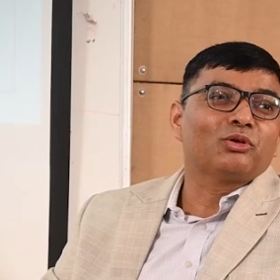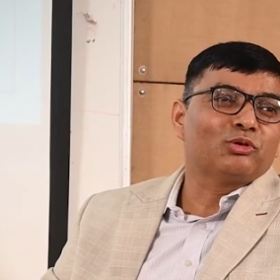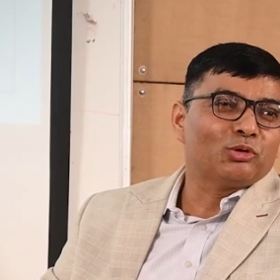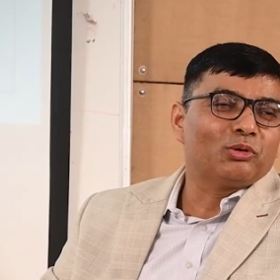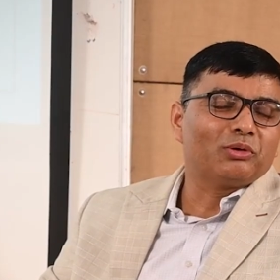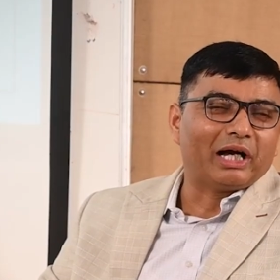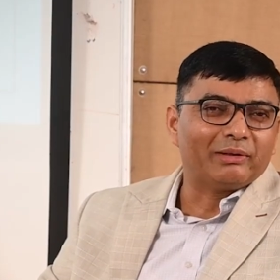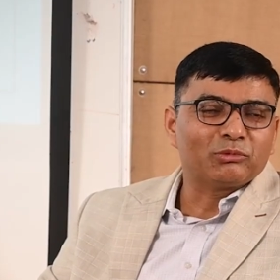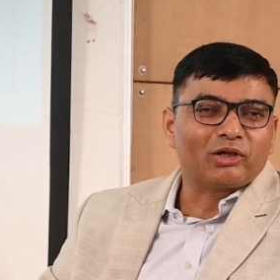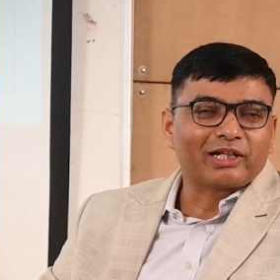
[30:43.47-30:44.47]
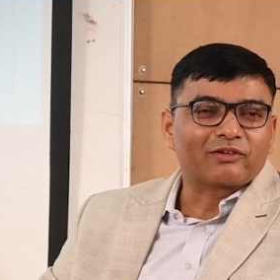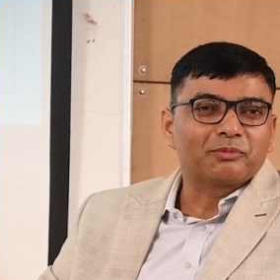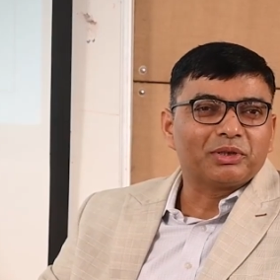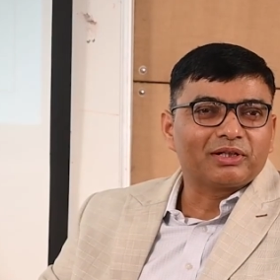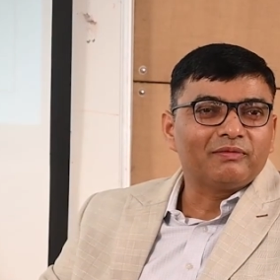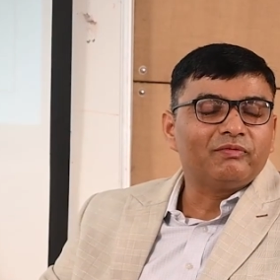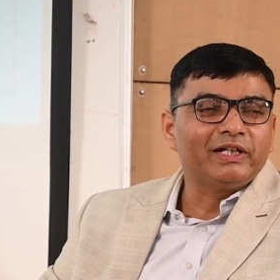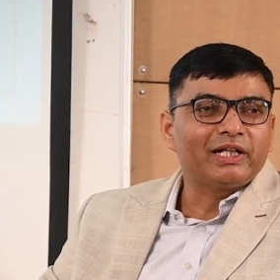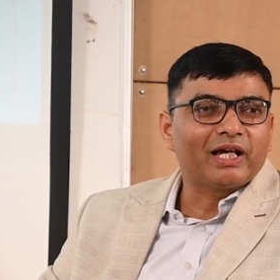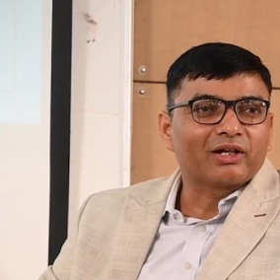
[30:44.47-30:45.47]
Though I'm not expert in
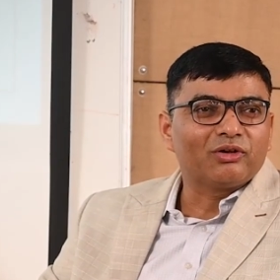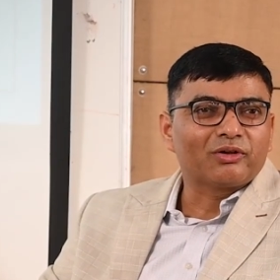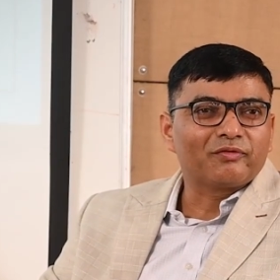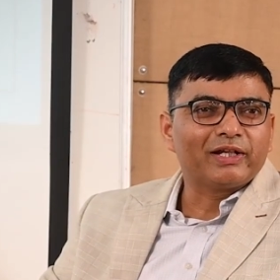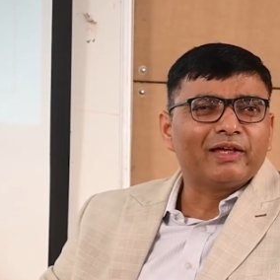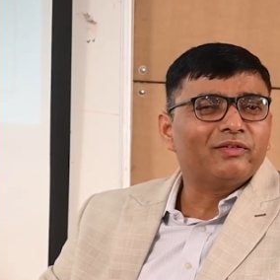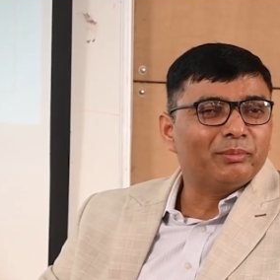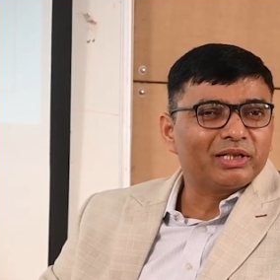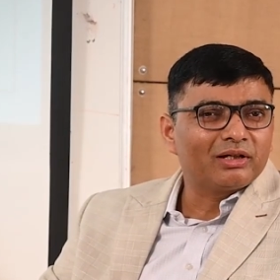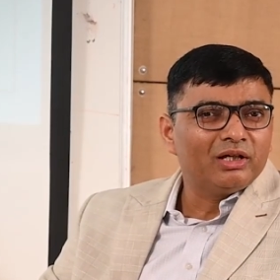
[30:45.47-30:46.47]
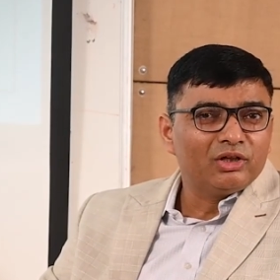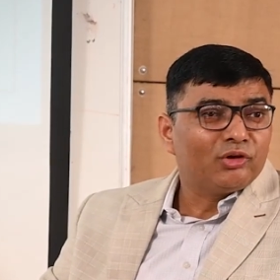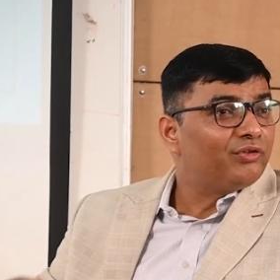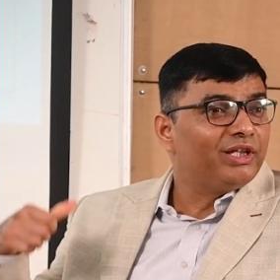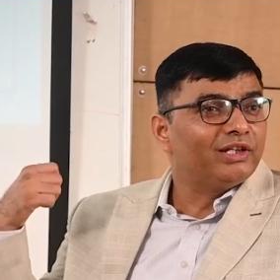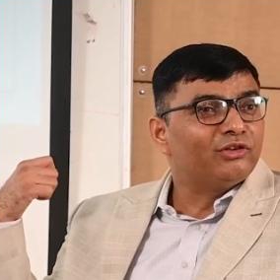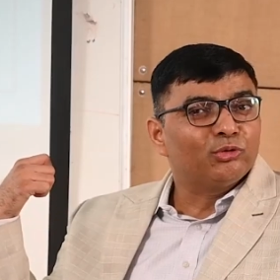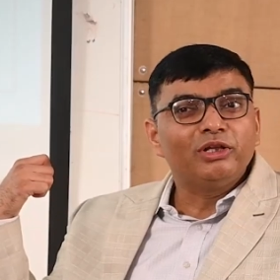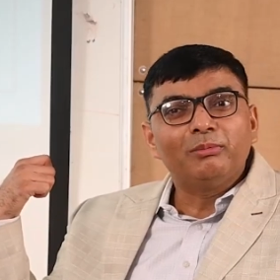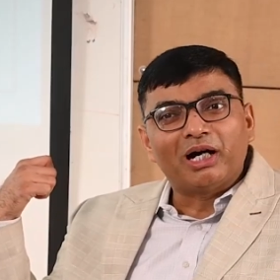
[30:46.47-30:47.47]
fintech or finance, but you've seen that
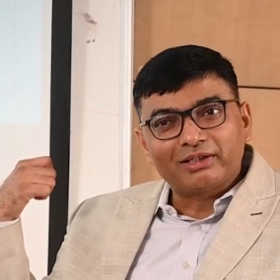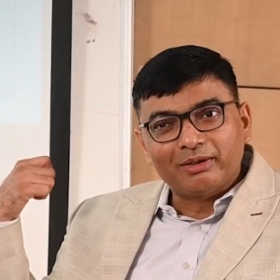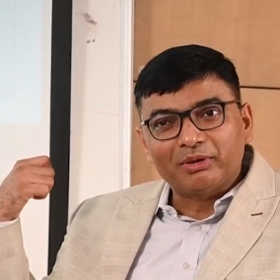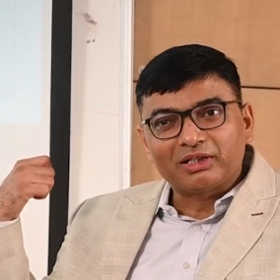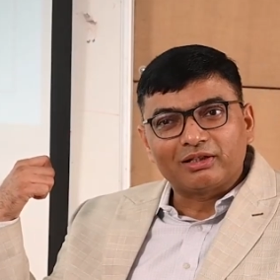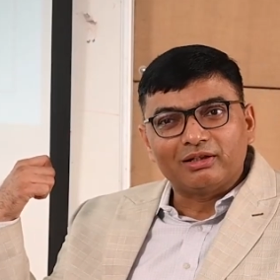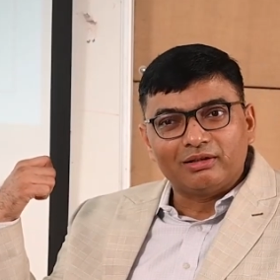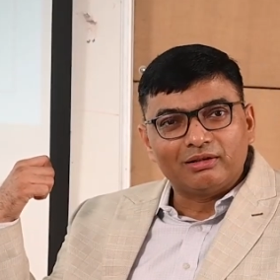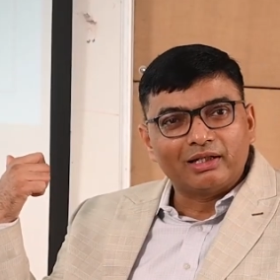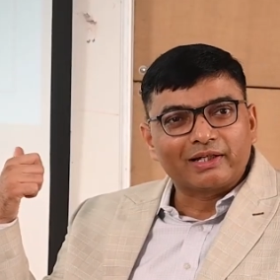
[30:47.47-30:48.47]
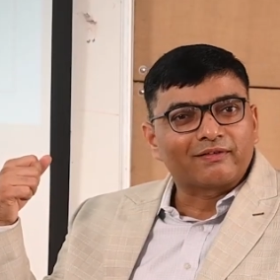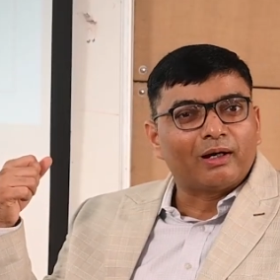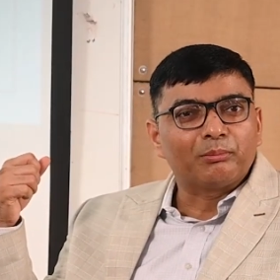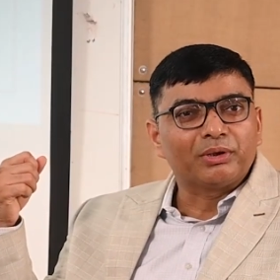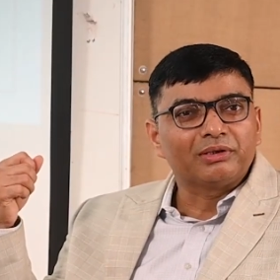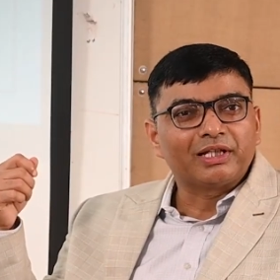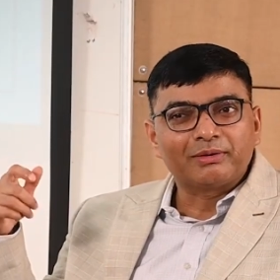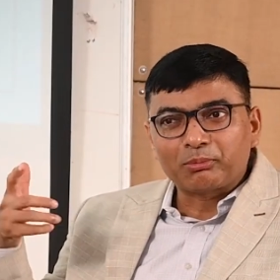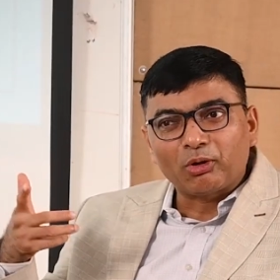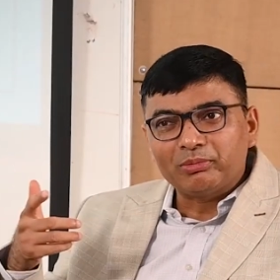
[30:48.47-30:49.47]
Sunil Bharti Mittal example that
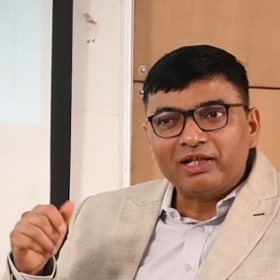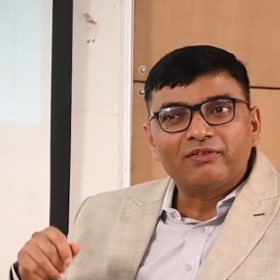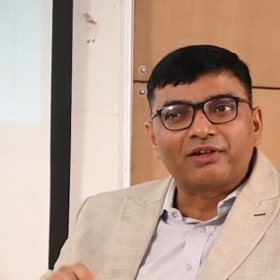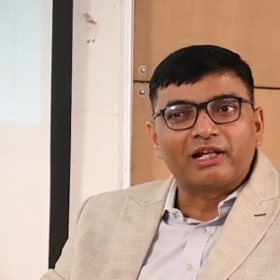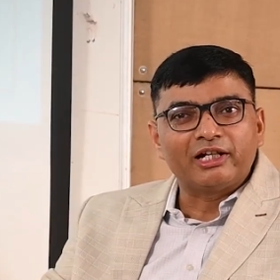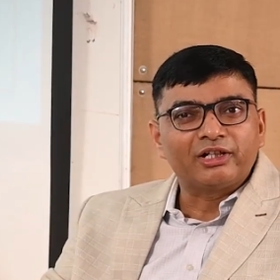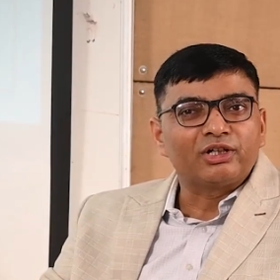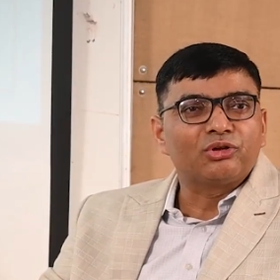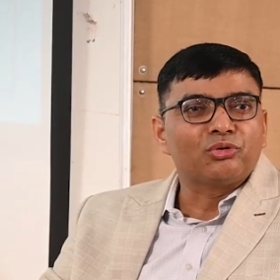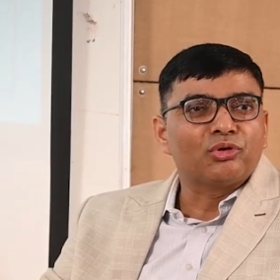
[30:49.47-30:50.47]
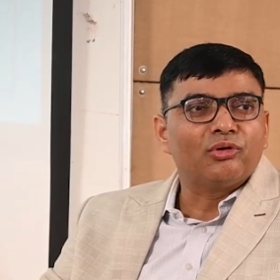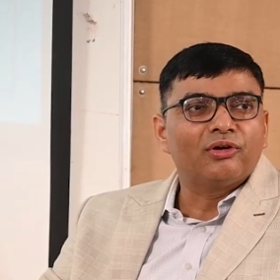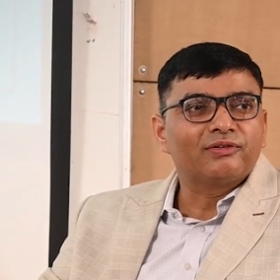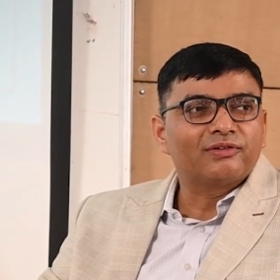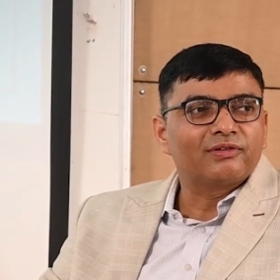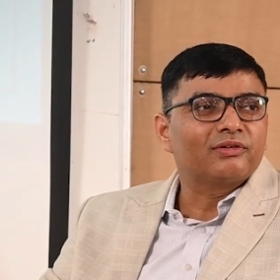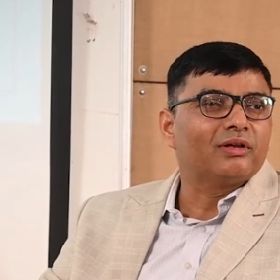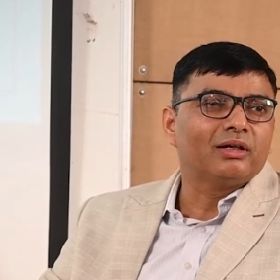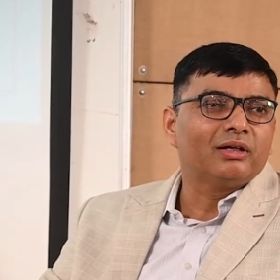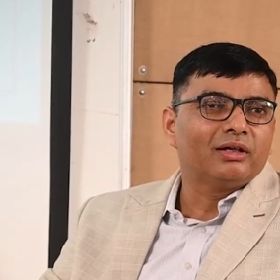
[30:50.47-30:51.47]
probably is related to yours,
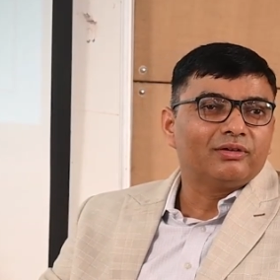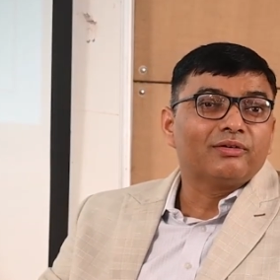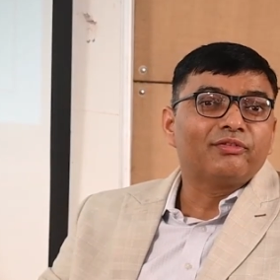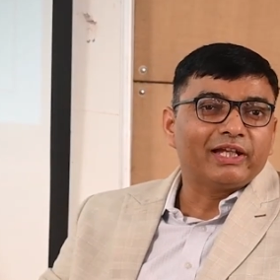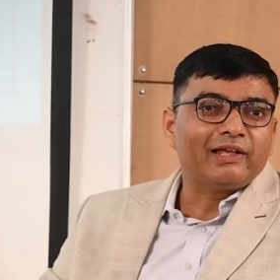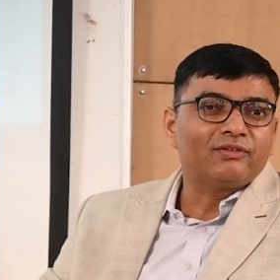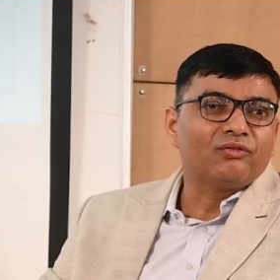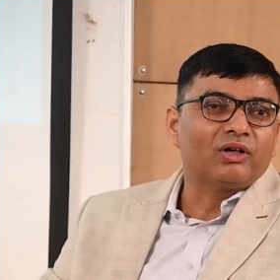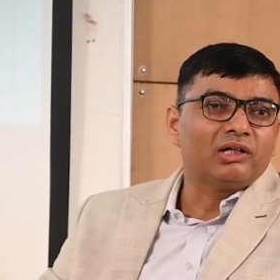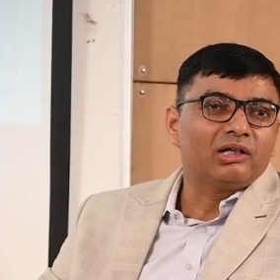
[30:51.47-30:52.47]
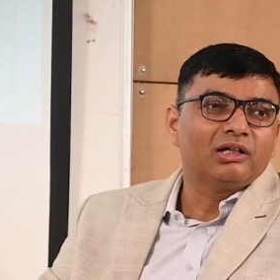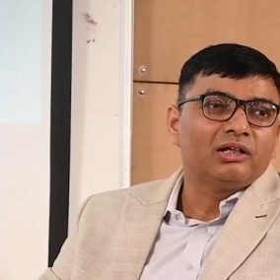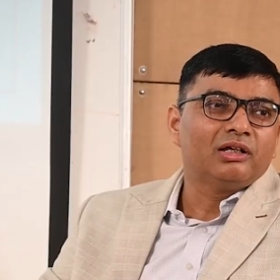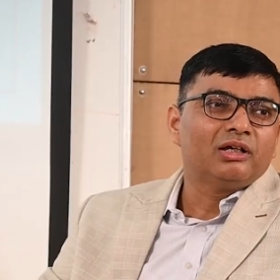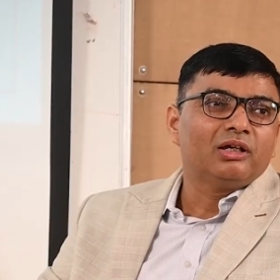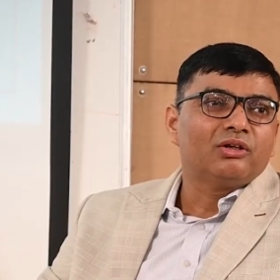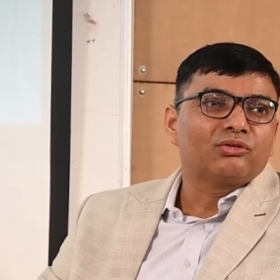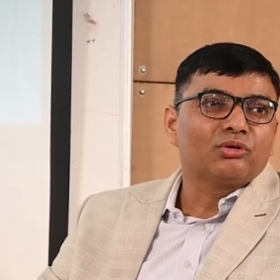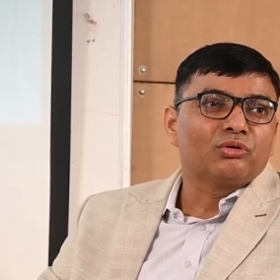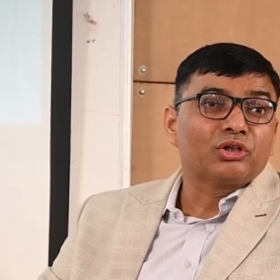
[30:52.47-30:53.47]
the finance world.
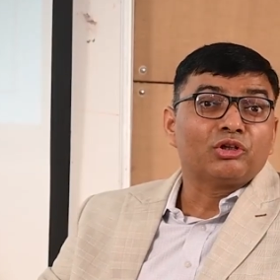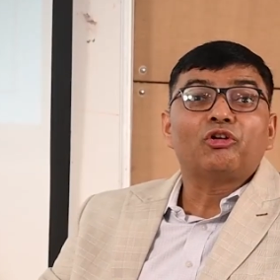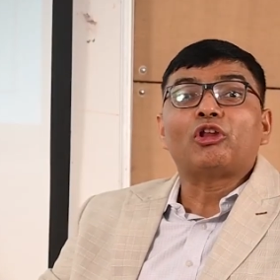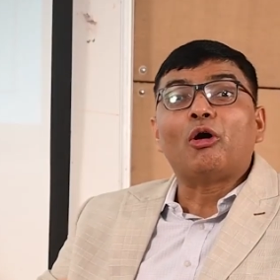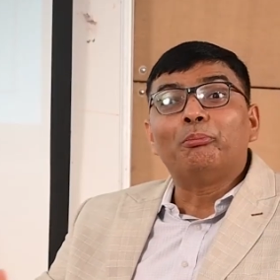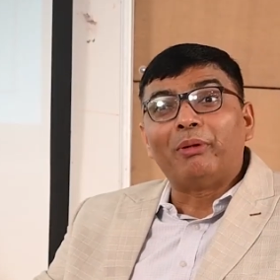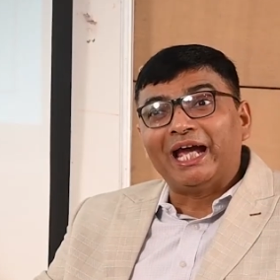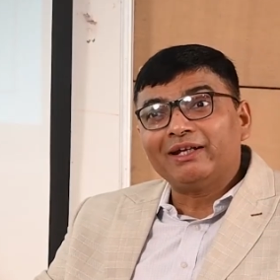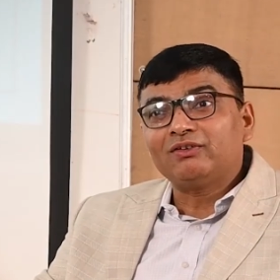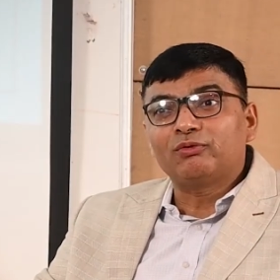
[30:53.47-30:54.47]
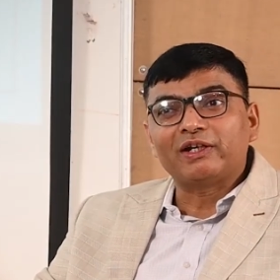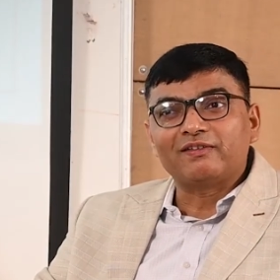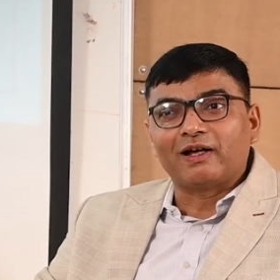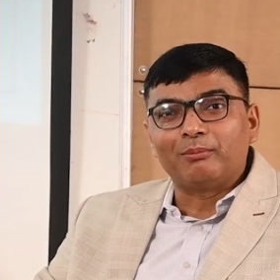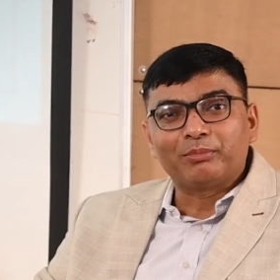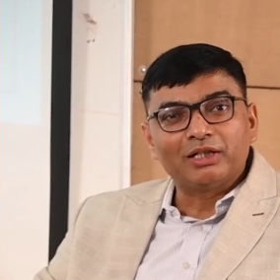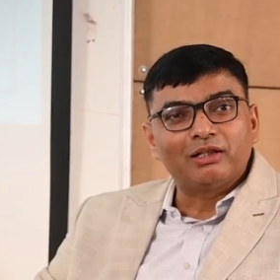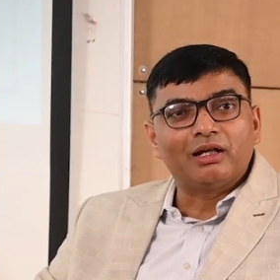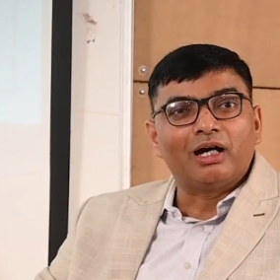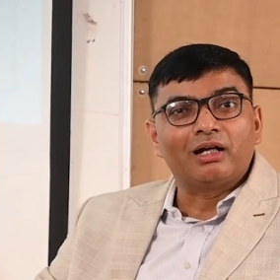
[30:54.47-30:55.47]
So, now banks, for
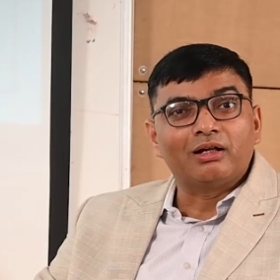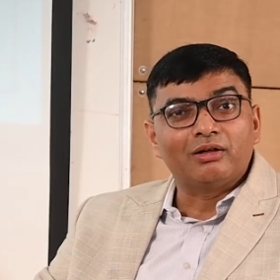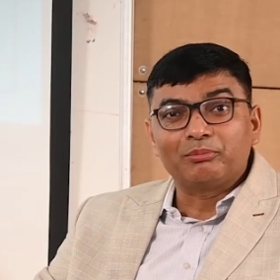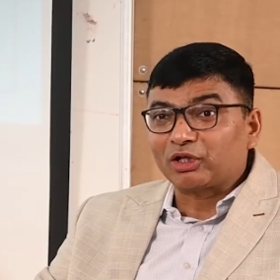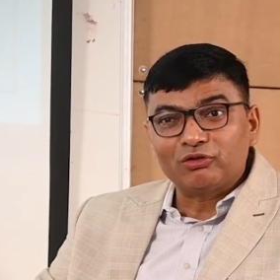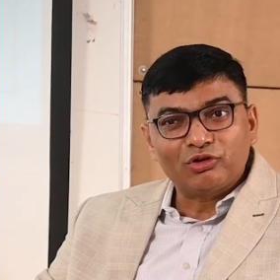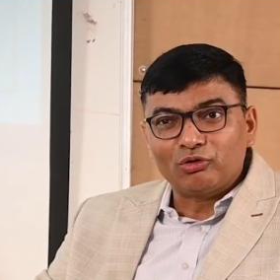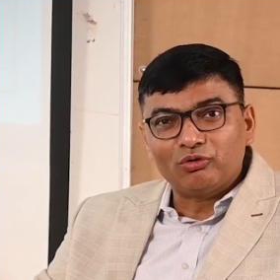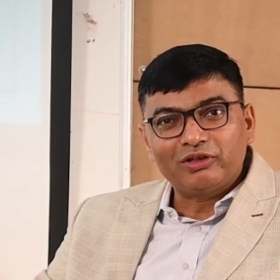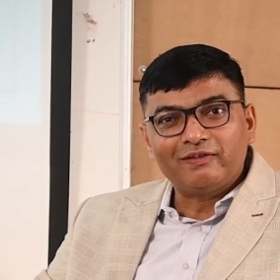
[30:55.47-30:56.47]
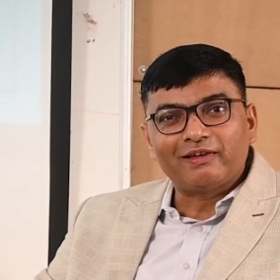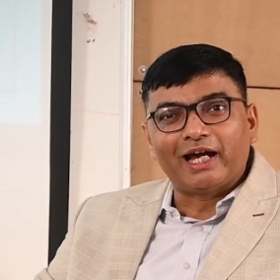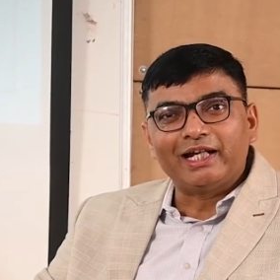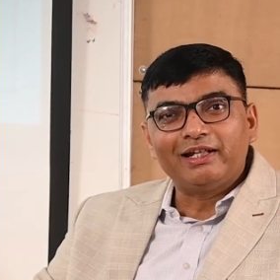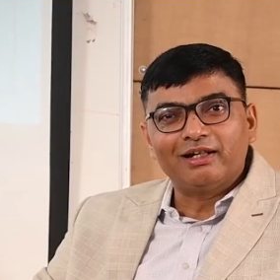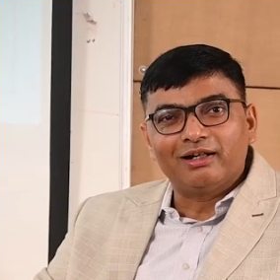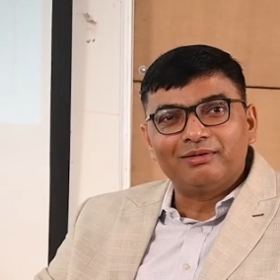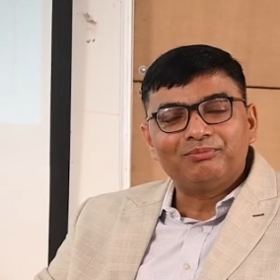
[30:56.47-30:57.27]
example, are, because, this idea,